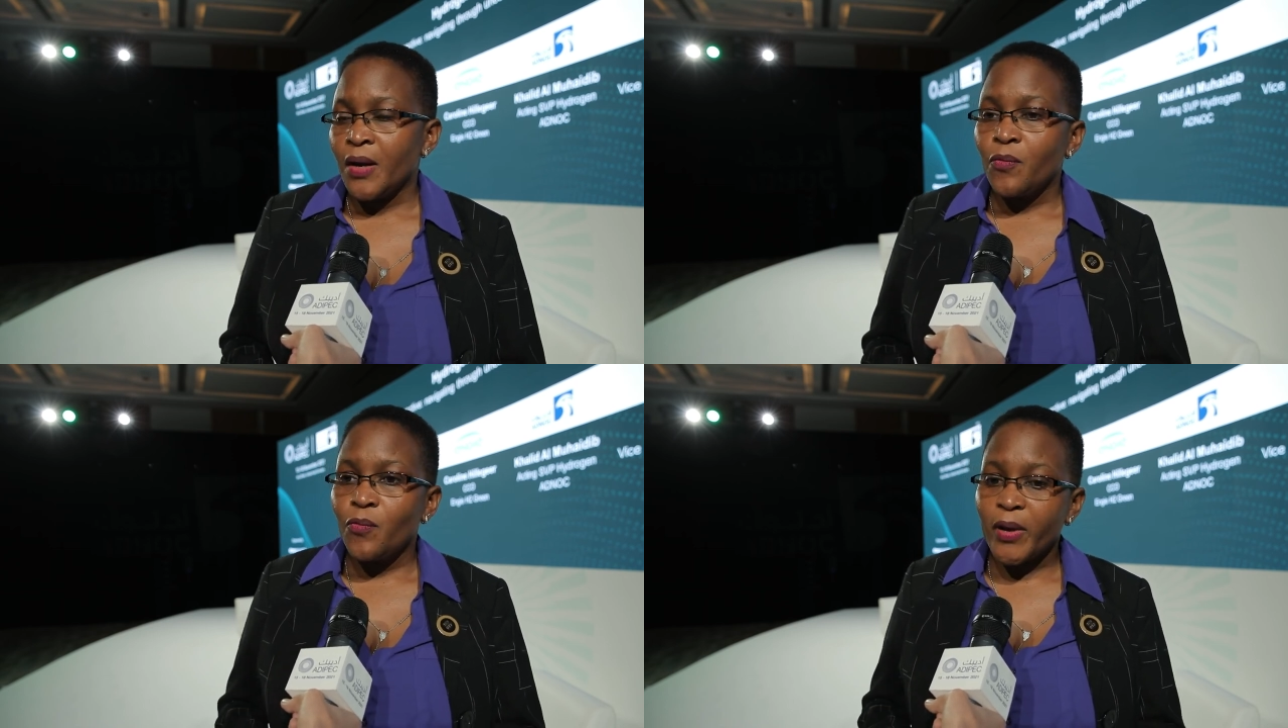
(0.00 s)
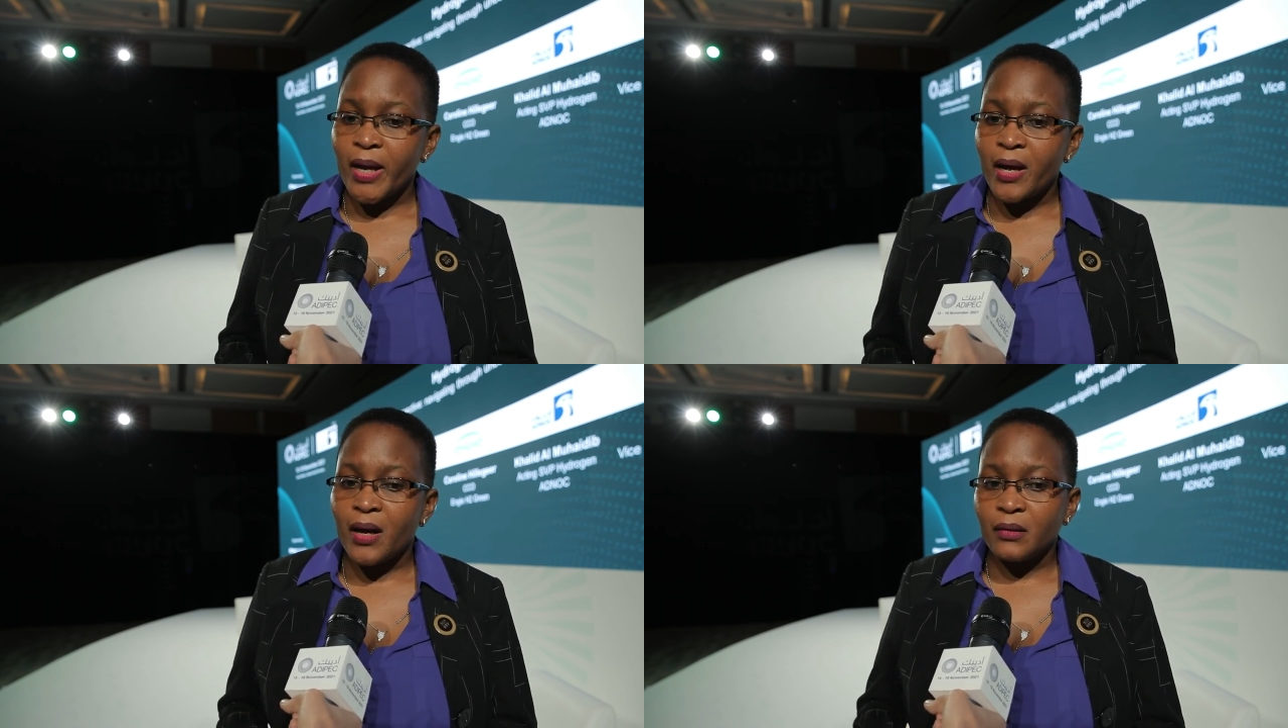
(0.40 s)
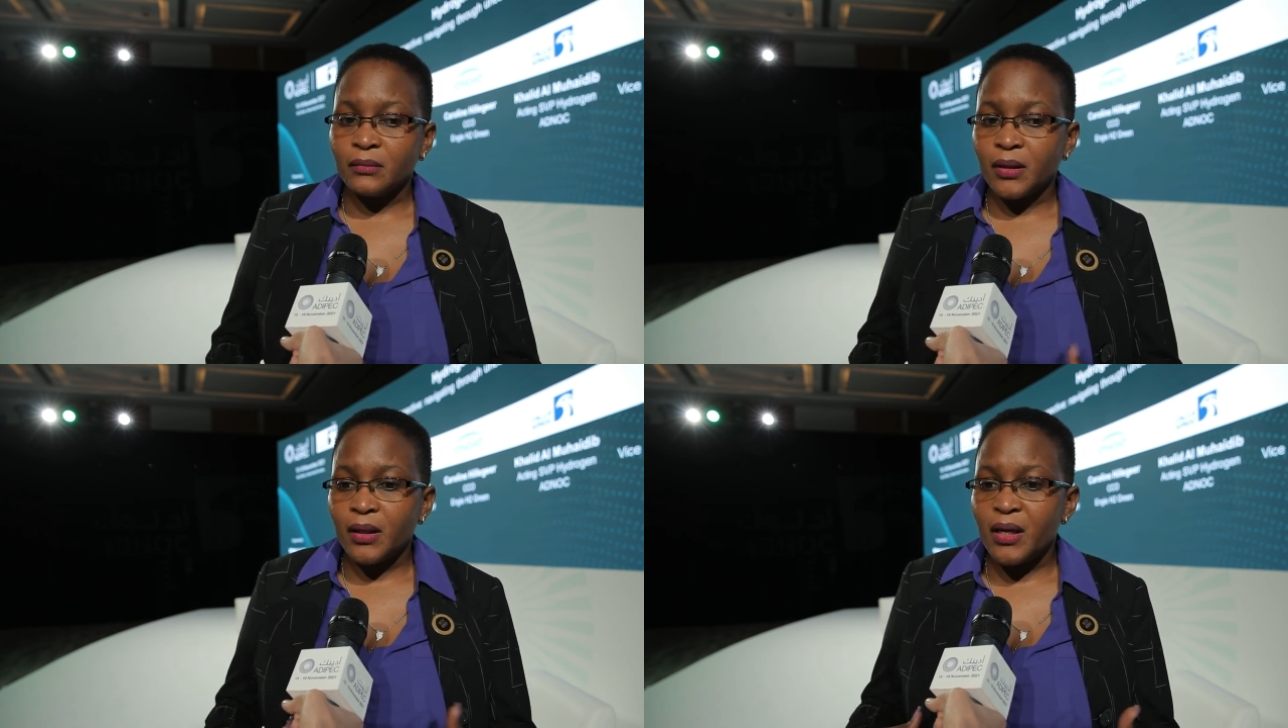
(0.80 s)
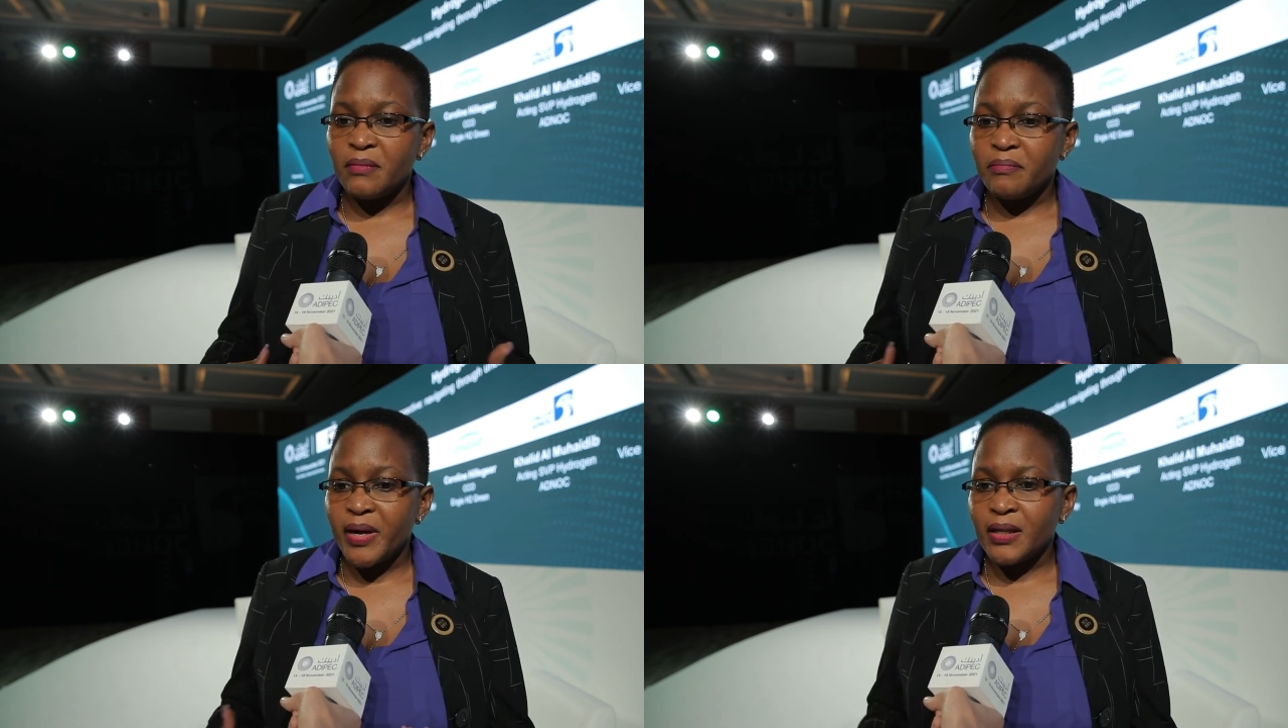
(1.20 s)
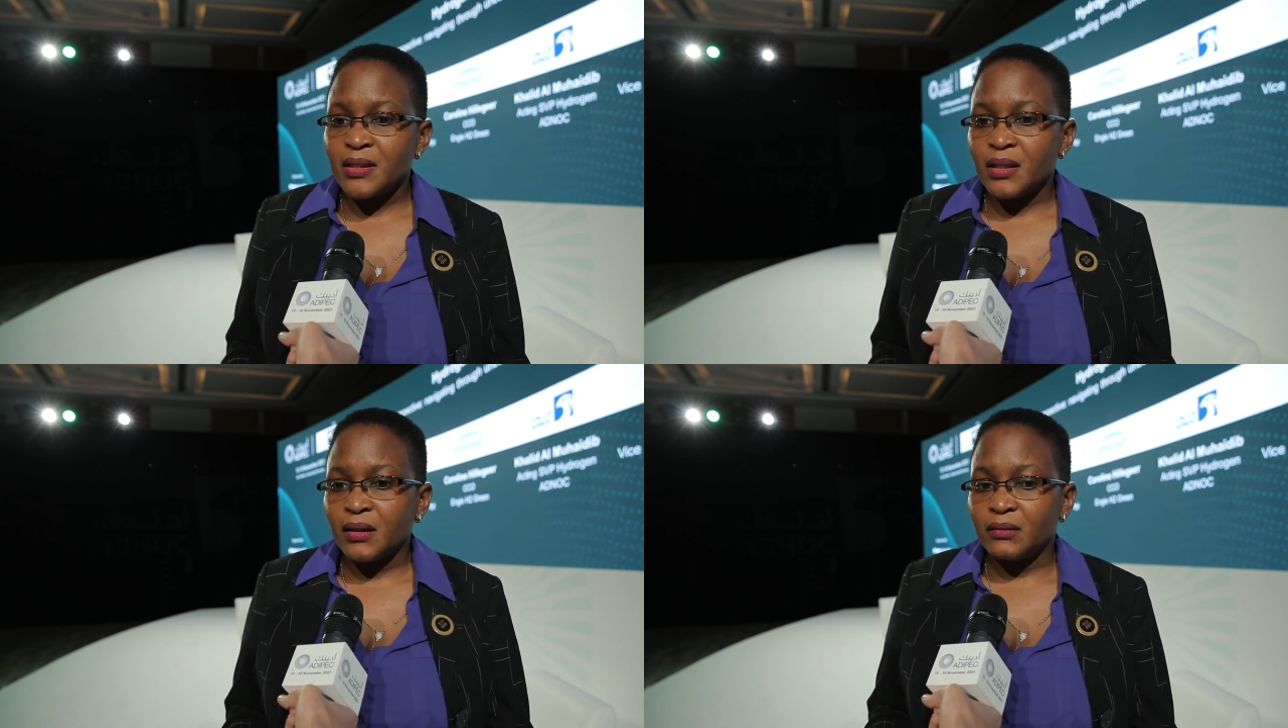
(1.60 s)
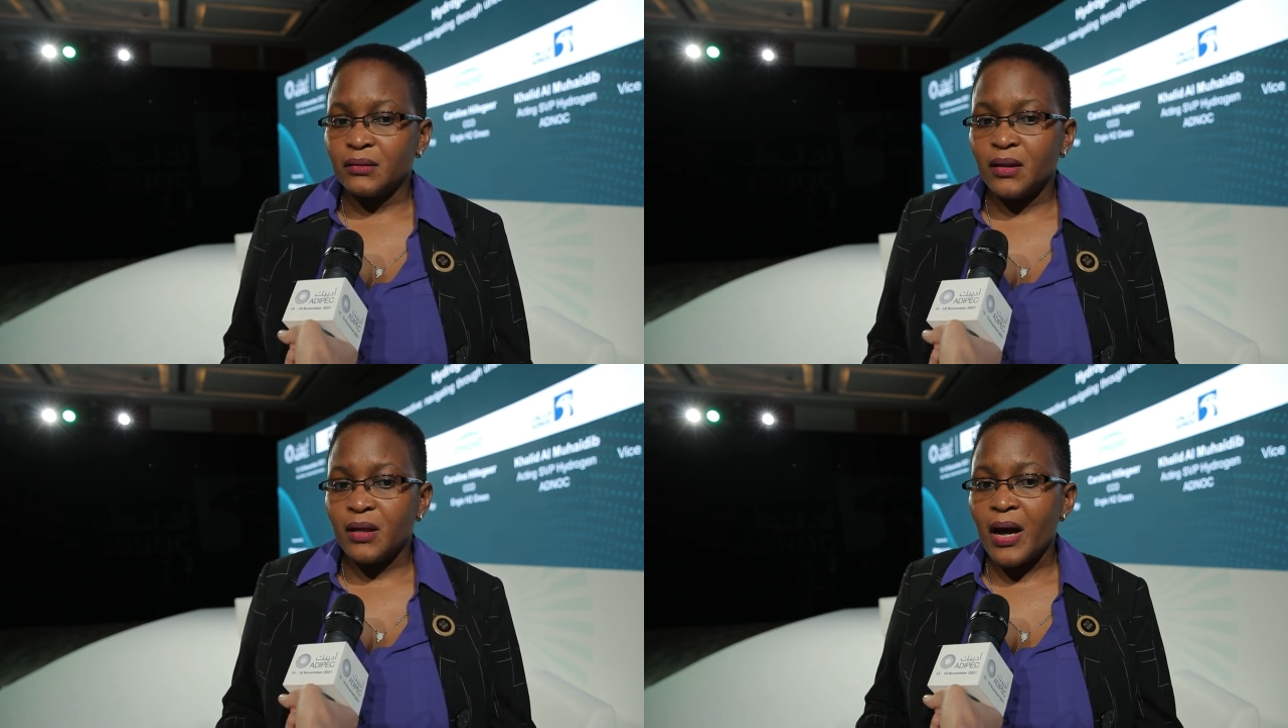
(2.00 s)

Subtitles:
We are embedding